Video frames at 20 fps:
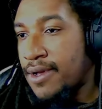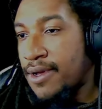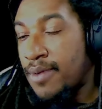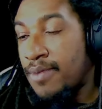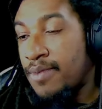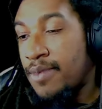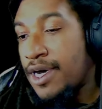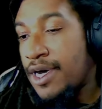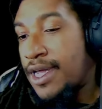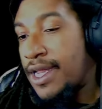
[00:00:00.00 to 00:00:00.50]

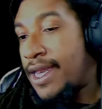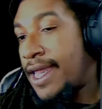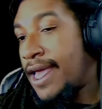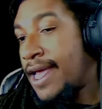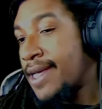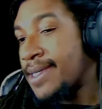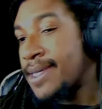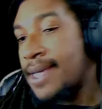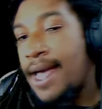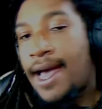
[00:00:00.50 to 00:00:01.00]
But
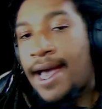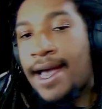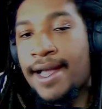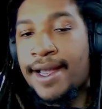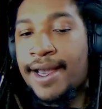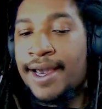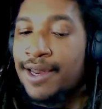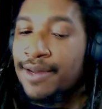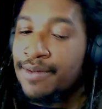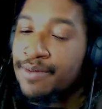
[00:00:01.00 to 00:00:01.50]
that's how it
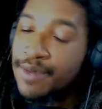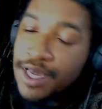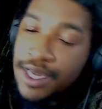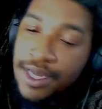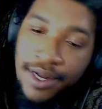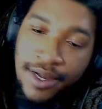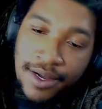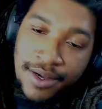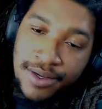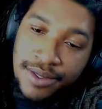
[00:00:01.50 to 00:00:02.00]
gotta be,
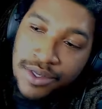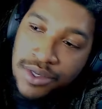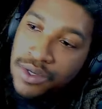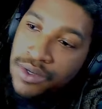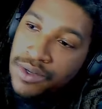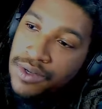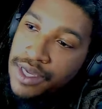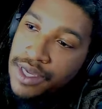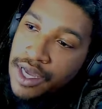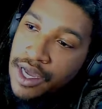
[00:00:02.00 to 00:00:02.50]
though,
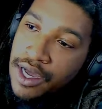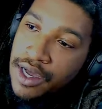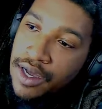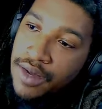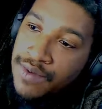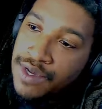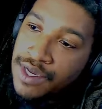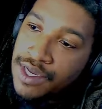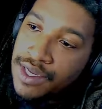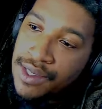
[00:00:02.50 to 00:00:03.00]
too, y'all,
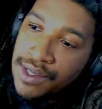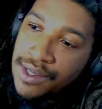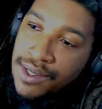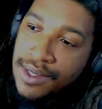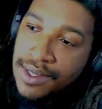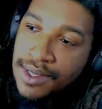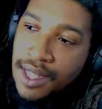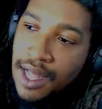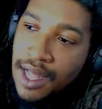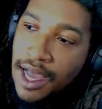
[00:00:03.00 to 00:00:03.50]
because
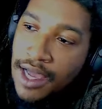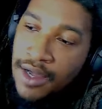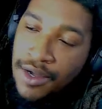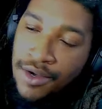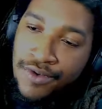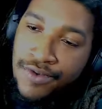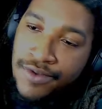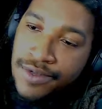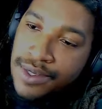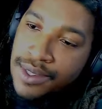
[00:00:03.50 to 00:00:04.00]
it's like,
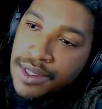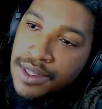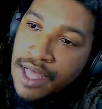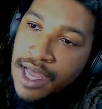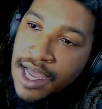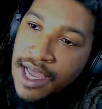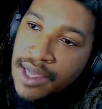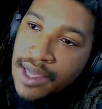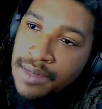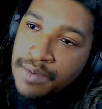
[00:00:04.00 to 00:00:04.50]
who was the
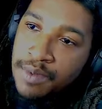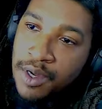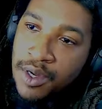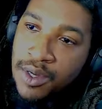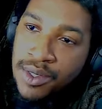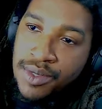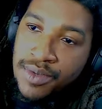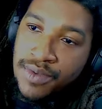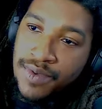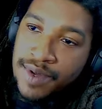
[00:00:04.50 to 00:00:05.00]
last
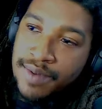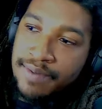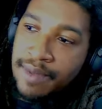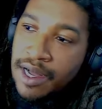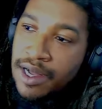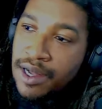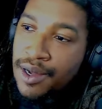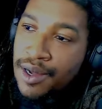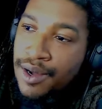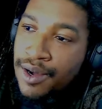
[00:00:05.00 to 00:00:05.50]
person with
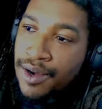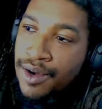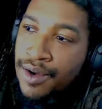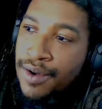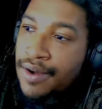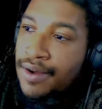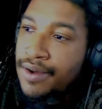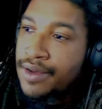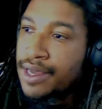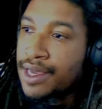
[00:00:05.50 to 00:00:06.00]
my
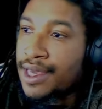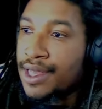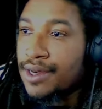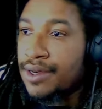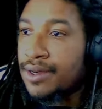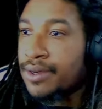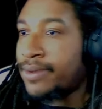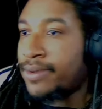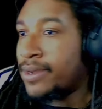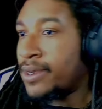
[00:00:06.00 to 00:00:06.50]
car?
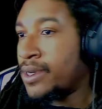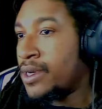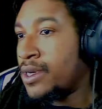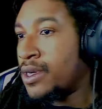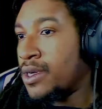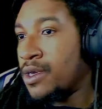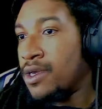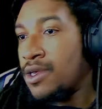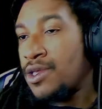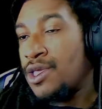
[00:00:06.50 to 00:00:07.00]
And
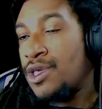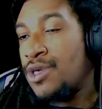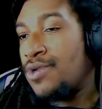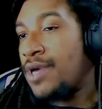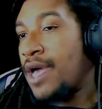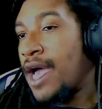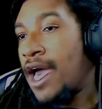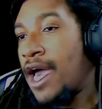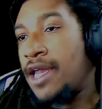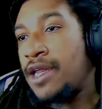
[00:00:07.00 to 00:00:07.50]
you
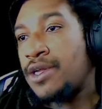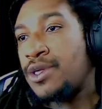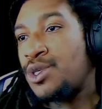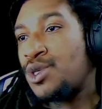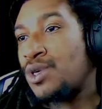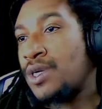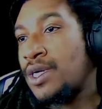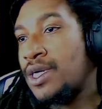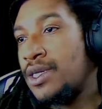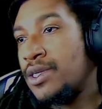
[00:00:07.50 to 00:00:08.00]
gotta
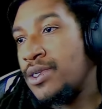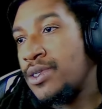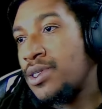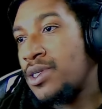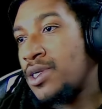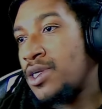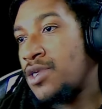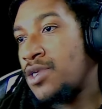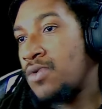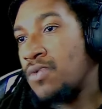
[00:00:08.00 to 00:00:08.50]
treat the
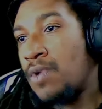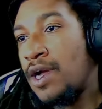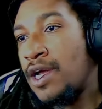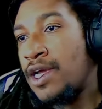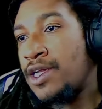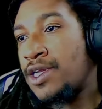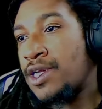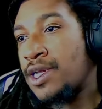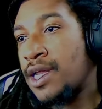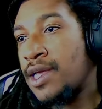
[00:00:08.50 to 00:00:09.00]

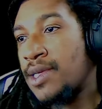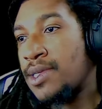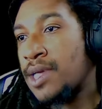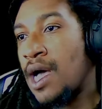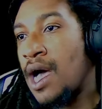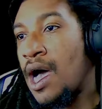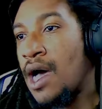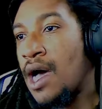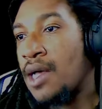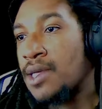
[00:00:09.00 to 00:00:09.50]
situation as a
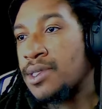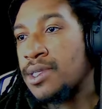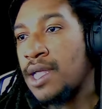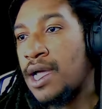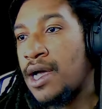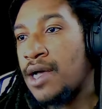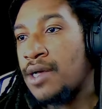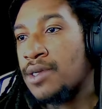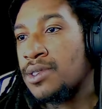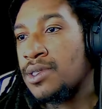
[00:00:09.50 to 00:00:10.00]

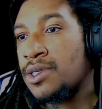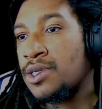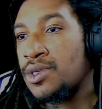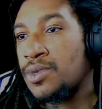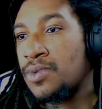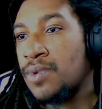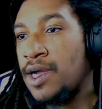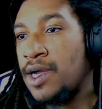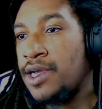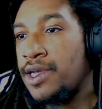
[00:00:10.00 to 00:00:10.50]
hostile
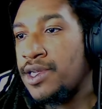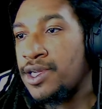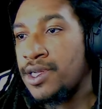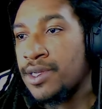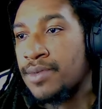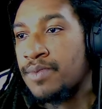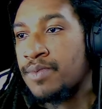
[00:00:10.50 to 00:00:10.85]
situation.